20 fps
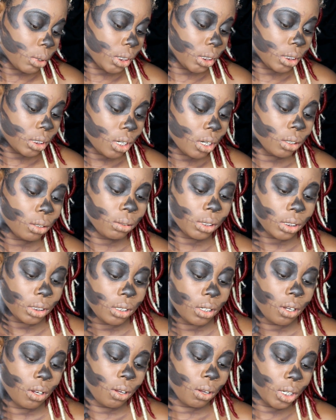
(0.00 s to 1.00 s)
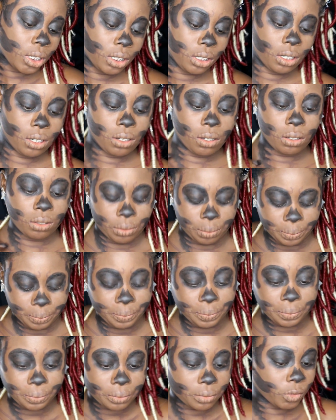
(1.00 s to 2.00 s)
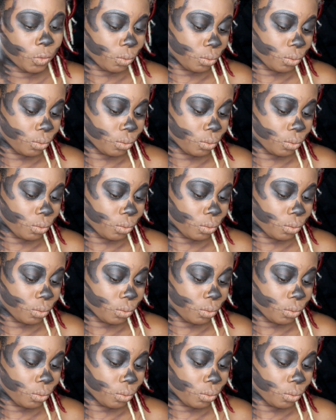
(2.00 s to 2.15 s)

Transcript: Technically, I'm wearing a skirt, actually.